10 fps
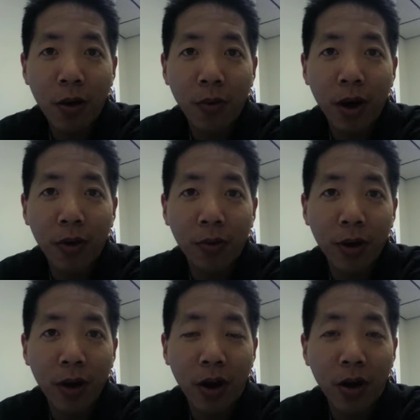while
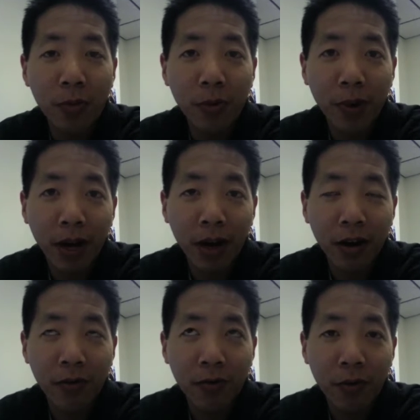we all prepare
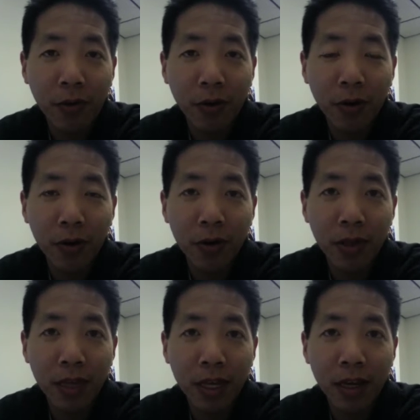for
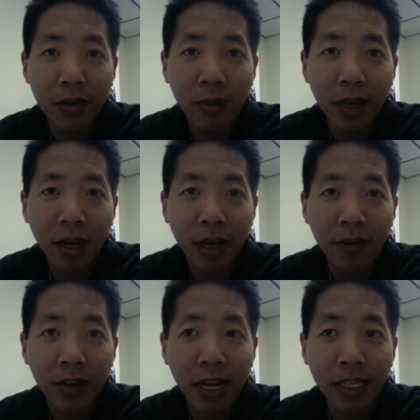the beginning of
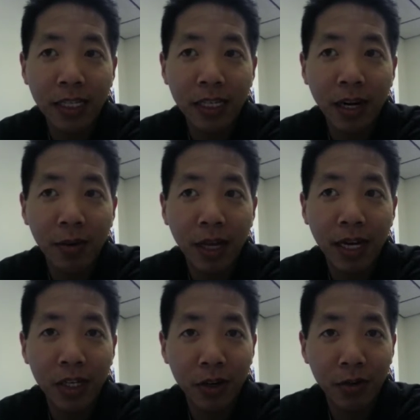the NCAA
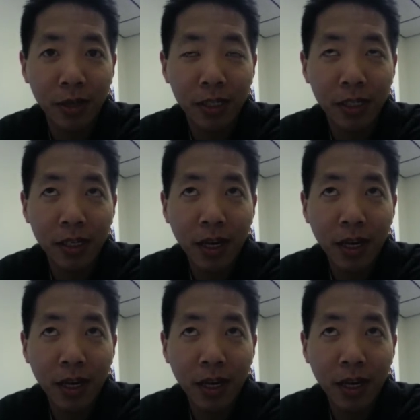tournaments.